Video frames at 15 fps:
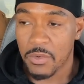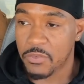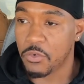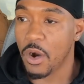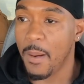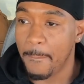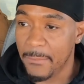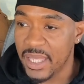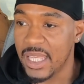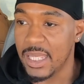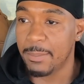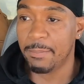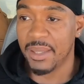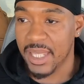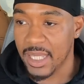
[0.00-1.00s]
from
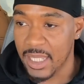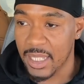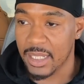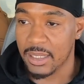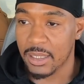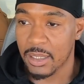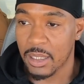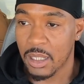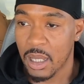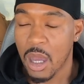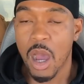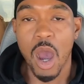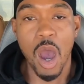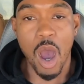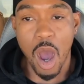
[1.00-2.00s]
me being
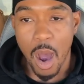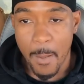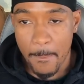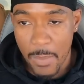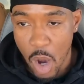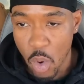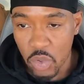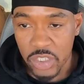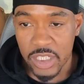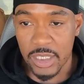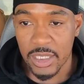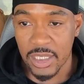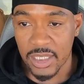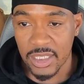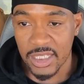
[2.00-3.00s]

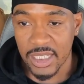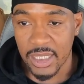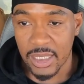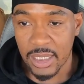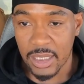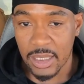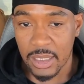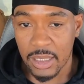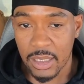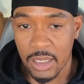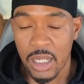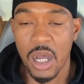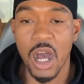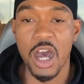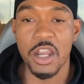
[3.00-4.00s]
emotionally
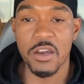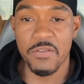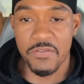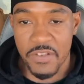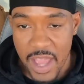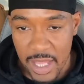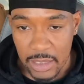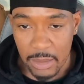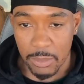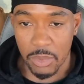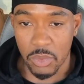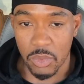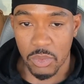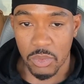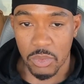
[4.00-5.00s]

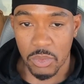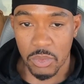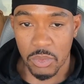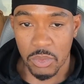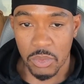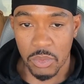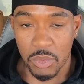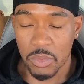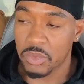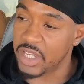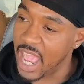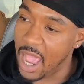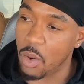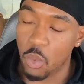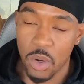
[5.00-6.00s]
unavailable.
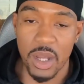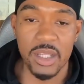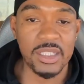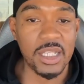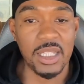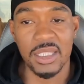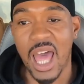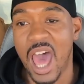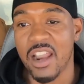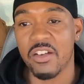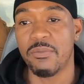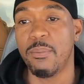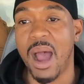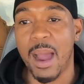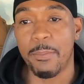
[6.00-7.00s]
That was a
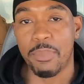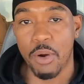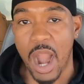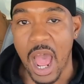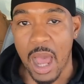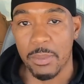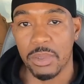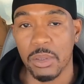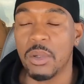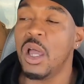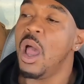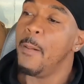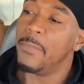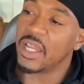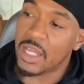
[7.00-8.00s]
lot of my problem
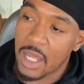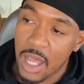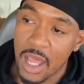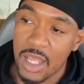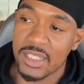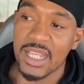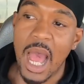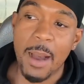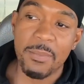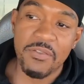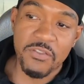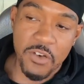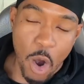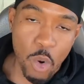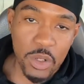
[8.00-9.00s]
because
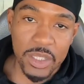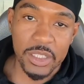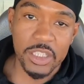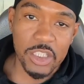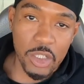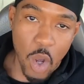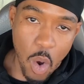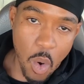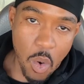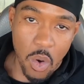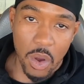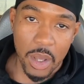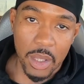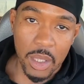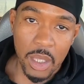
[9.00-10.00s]
I'm focused
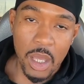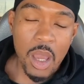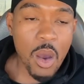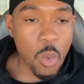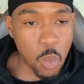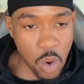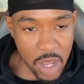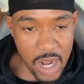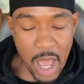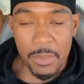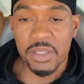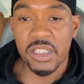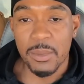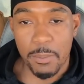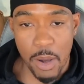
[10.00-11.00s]
on what
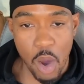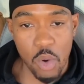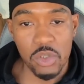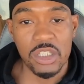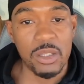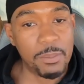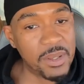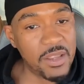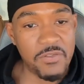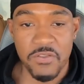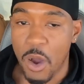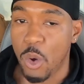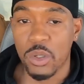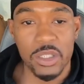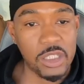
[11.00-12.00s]
I'm supposed to be
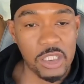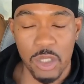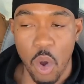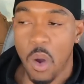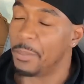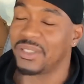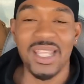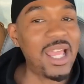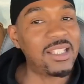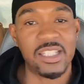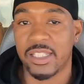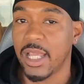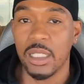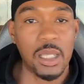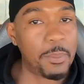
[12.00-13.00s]
focused on. But
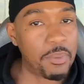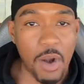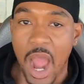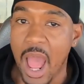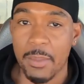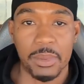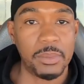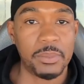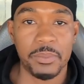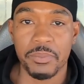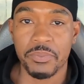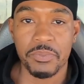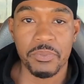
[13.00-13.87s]
that's still a problem.